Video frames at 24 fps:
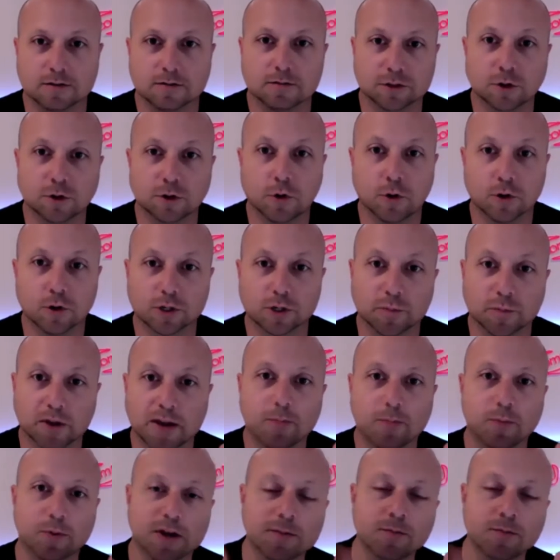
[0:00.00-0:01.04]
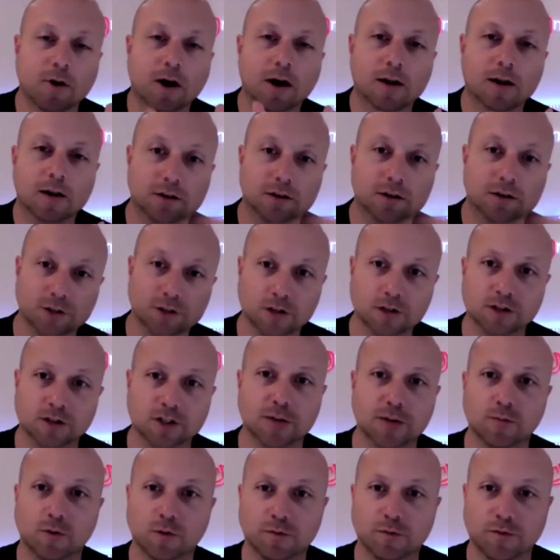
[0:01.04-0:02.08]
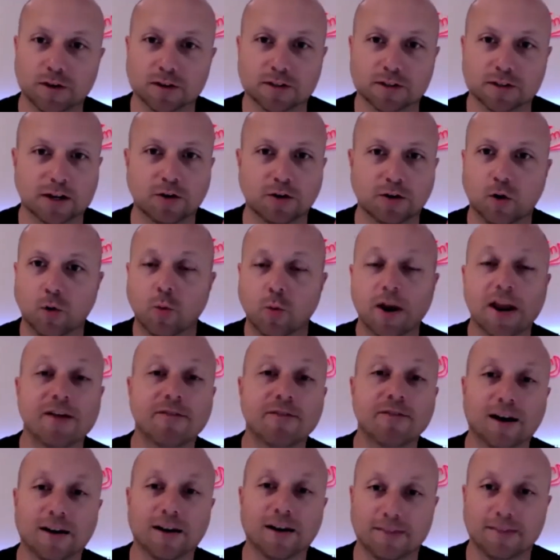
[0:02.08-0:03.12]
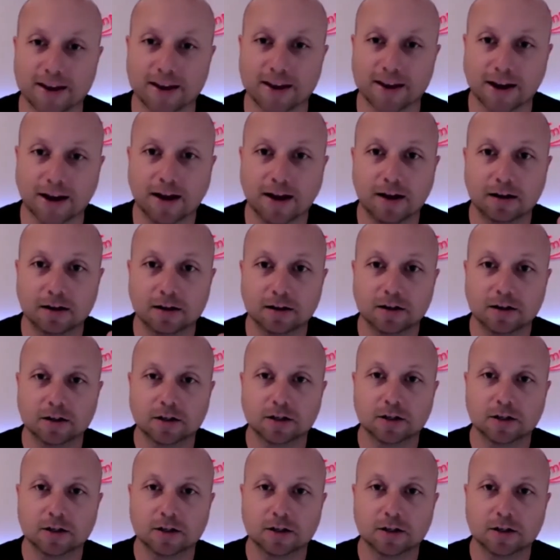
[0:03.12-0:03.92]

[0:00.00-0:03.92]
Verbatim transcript: talk to people in my gym or fitness center or whatever they are,